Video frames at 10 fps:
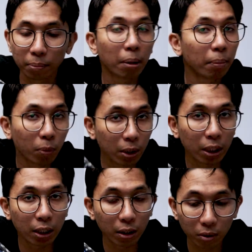Maybe
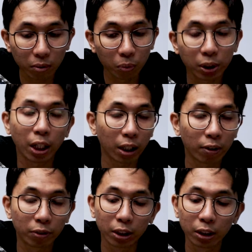we check
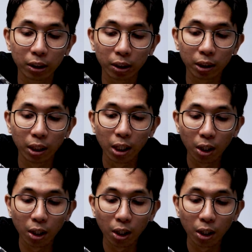after